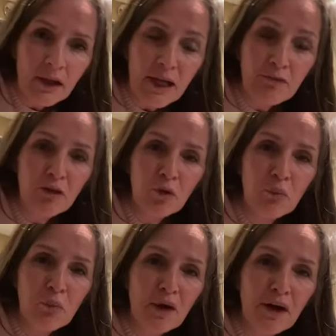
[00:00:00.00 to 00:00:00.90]
Love your
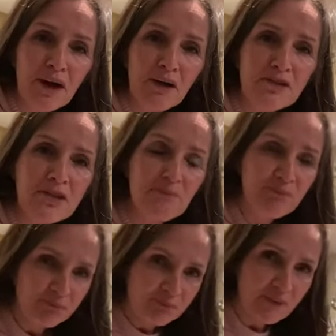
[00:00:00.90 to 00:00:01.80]
brows.
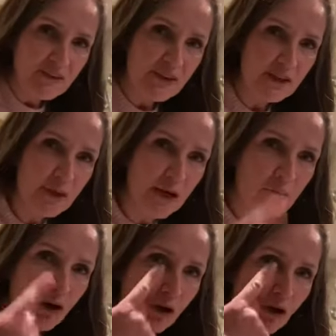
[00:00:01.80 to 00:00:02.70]
Thing about
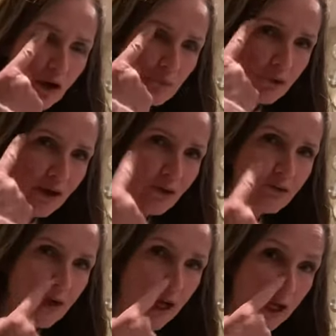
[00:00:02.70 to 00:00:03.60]
my
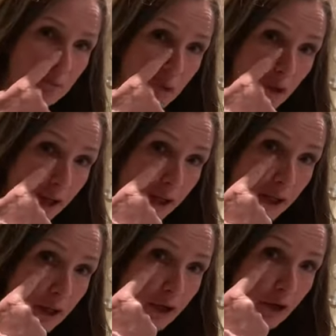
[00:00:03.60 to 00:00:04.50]
eyebrows and my
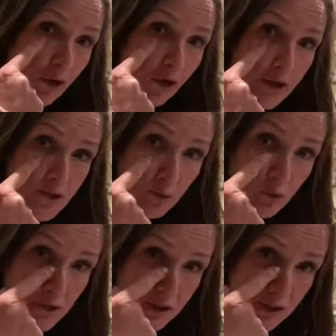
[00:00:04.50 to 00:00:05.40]
eyes, you
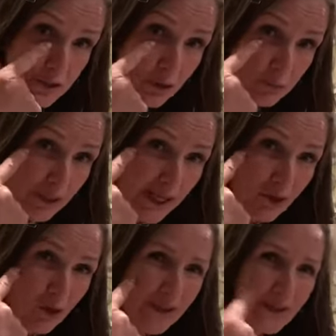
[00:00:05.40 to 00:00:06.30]
always see there's like black
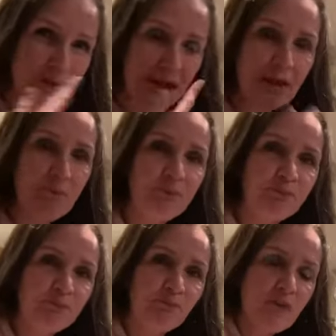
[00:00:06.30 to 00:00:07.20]
lining there.
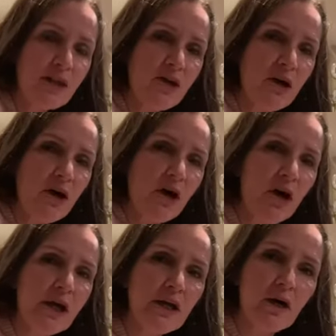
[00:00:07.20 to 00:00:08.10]

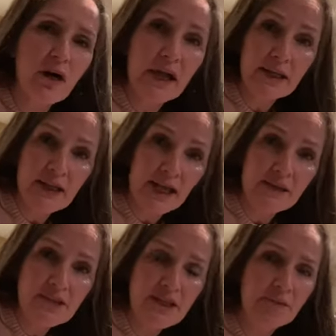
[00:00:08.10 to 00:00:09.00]
I had
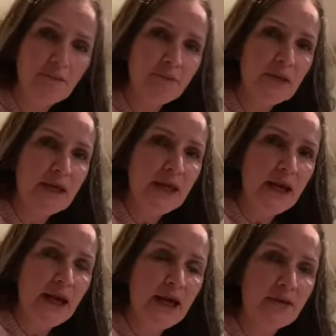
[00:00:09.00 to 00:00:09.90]
cancer,
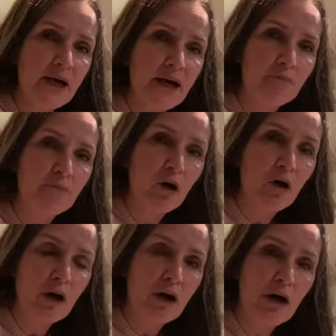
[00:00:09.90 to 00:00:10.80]
and
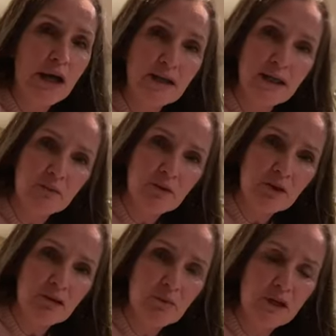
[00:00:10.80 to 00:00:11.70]
I had
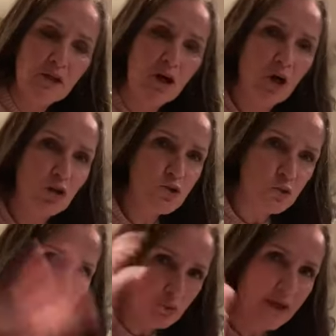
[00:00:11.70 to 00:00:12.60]
chemotherapy, and I lost
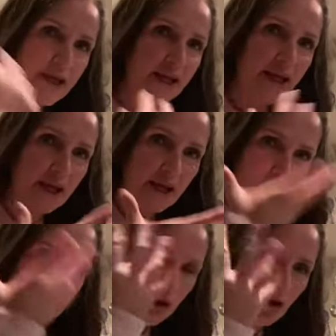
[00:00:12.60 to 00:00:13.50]
all my hair
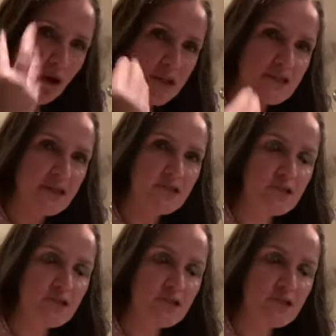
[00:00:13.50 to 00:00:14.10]
and my eyes and that.